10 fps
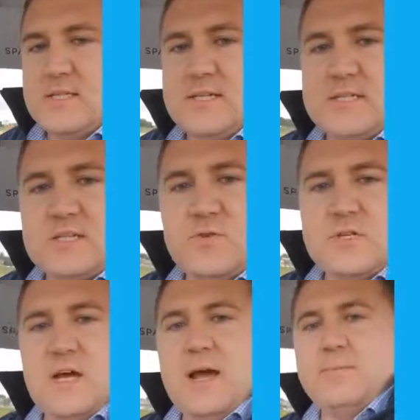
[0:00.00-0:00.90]
a 6-foot
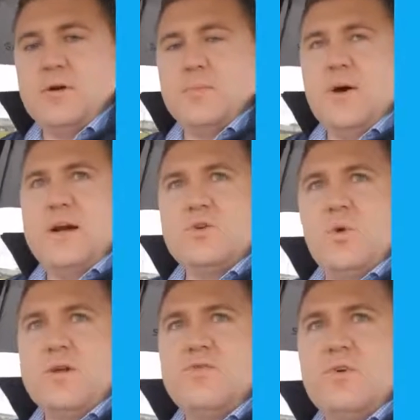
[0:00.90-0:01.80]
diameter by
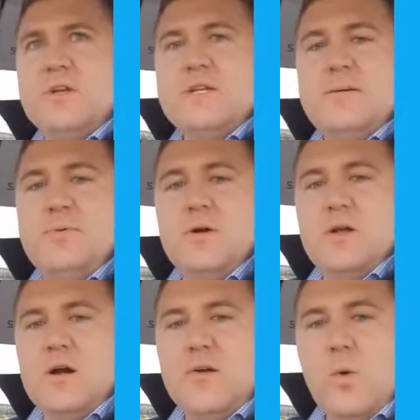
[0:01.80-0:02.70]
20-foot deep
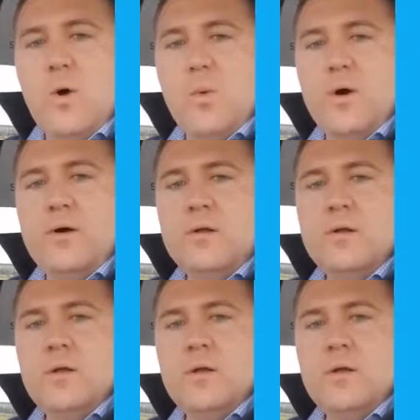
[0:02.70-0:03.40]
concrete wet well,